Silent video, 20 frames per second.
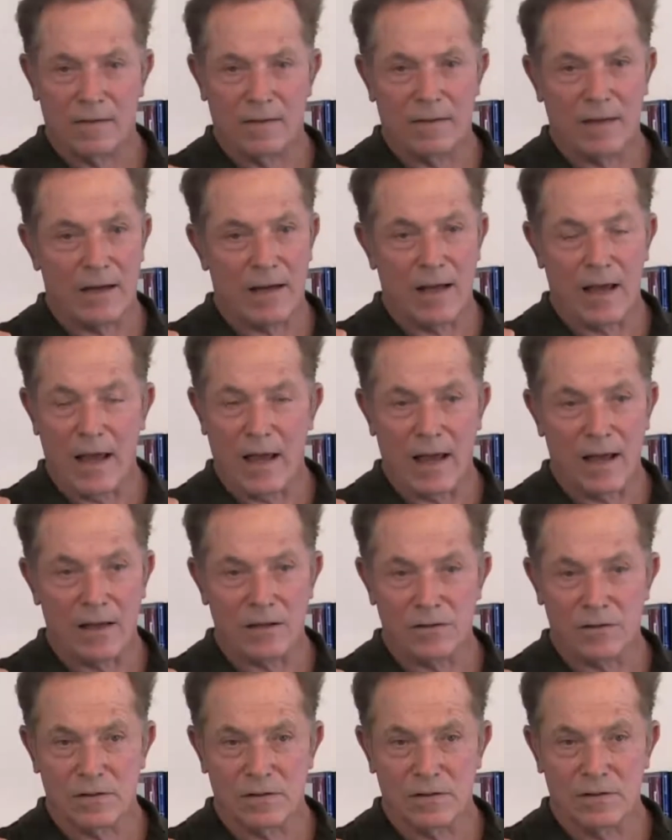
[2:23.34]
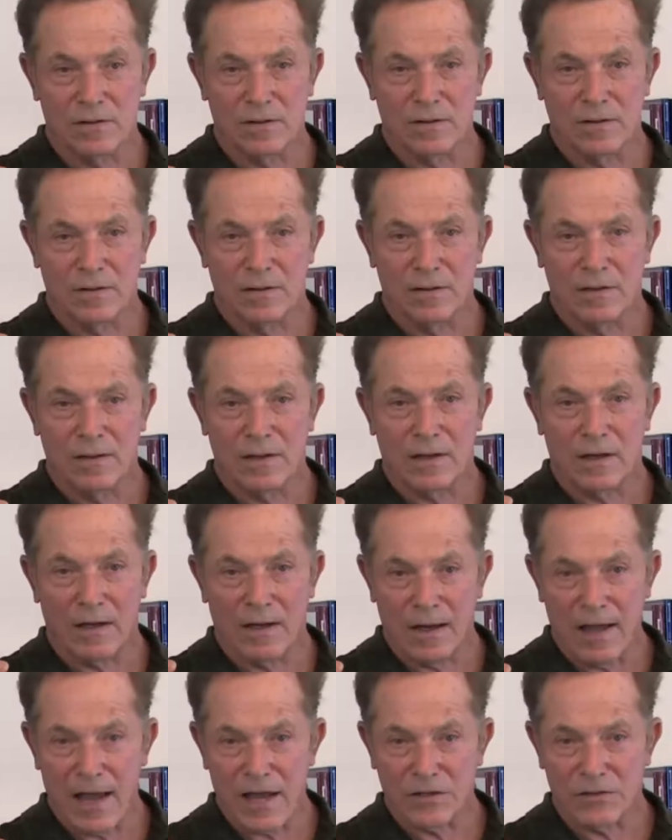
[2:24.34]
that has
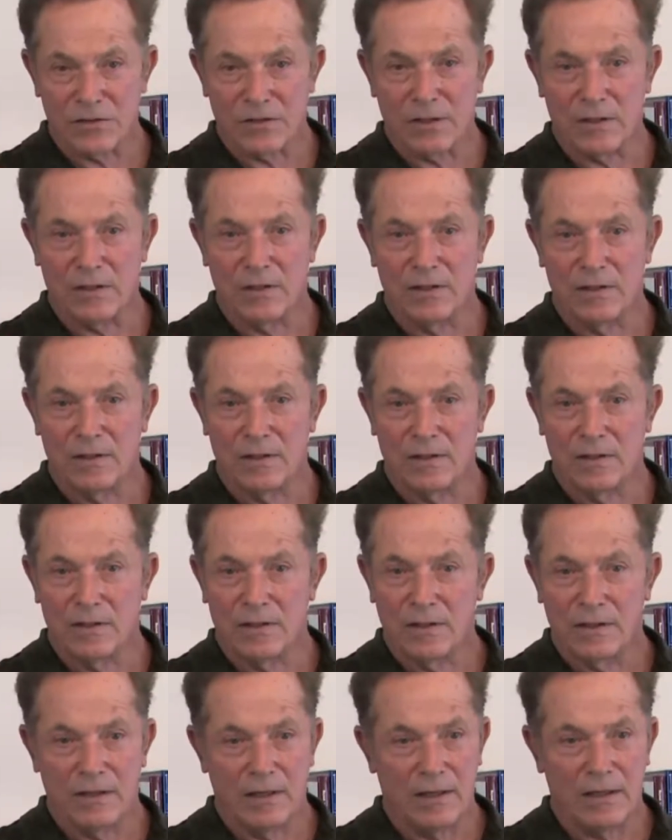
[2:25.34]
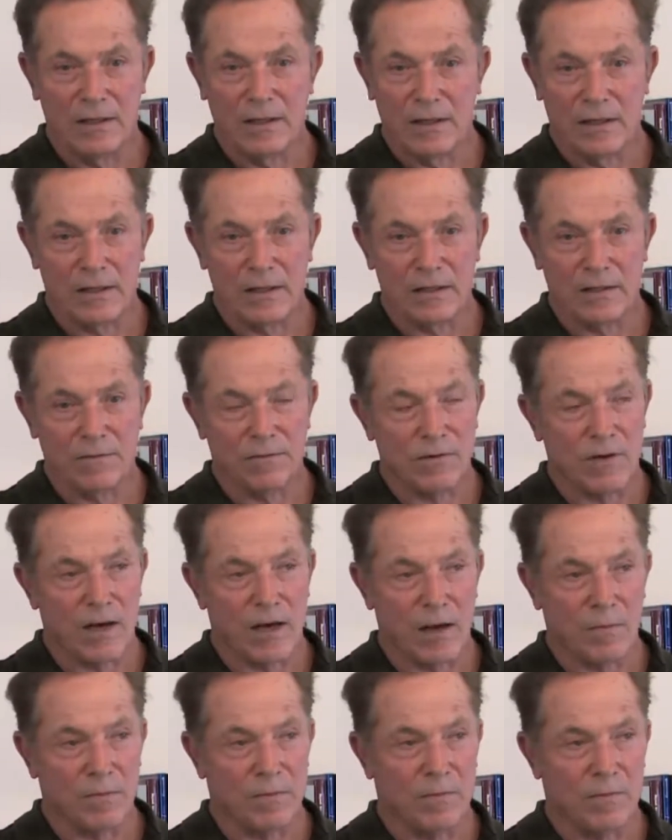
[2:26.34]
lasted any length of
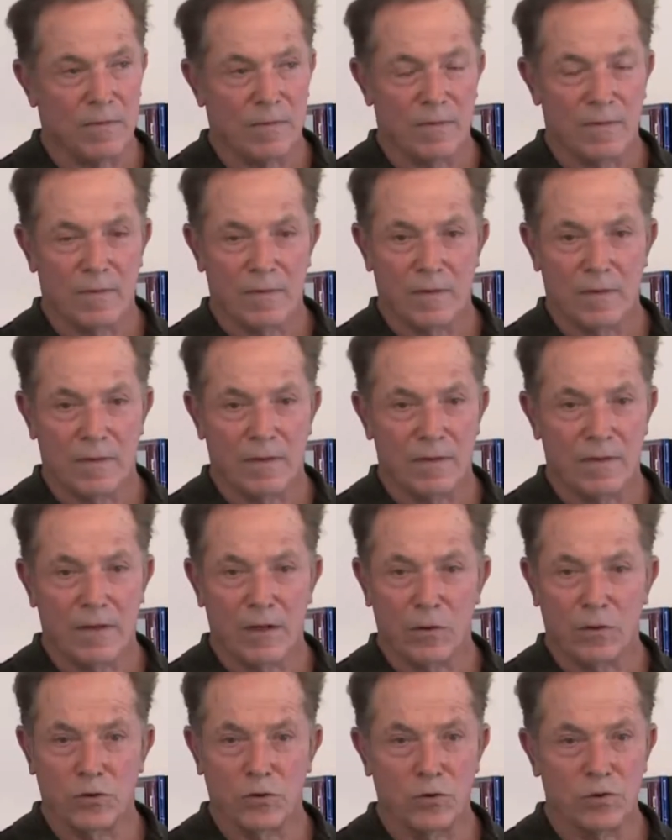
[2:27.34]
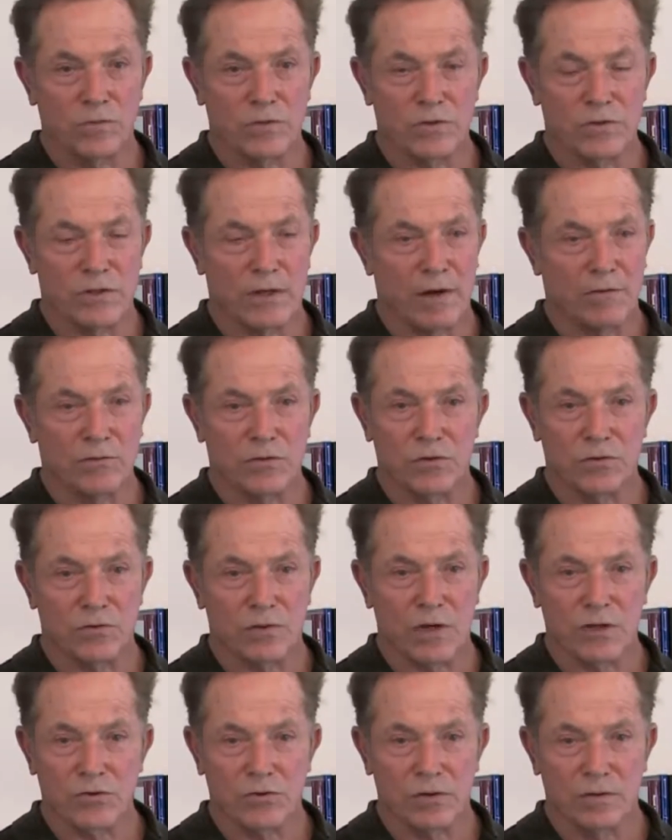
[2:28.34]
time. They are due for
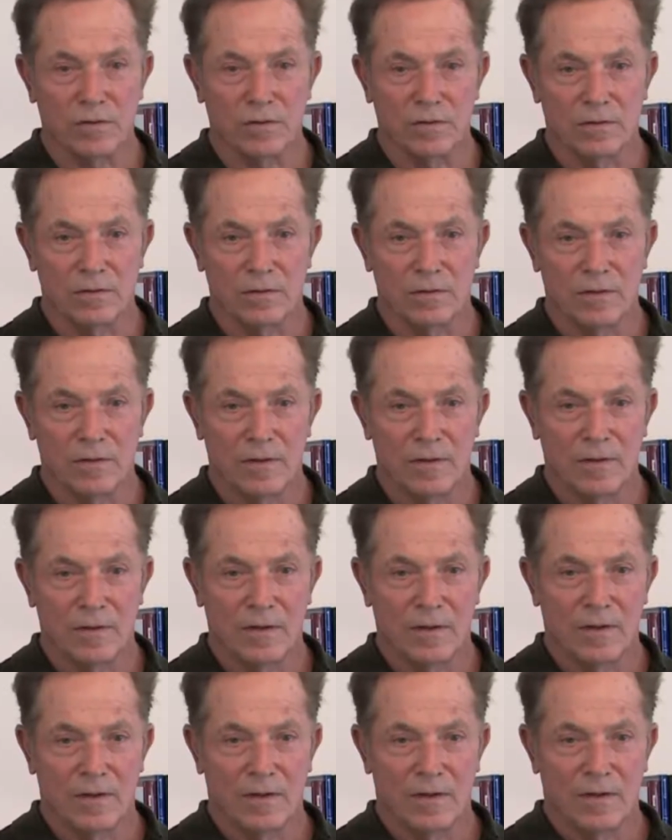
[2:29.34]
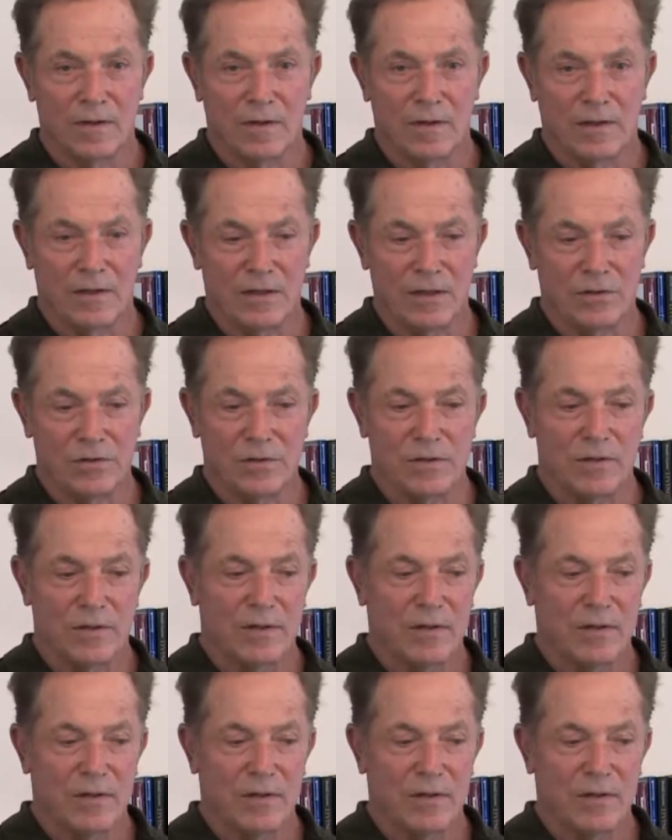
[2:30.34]
self-destruction. It is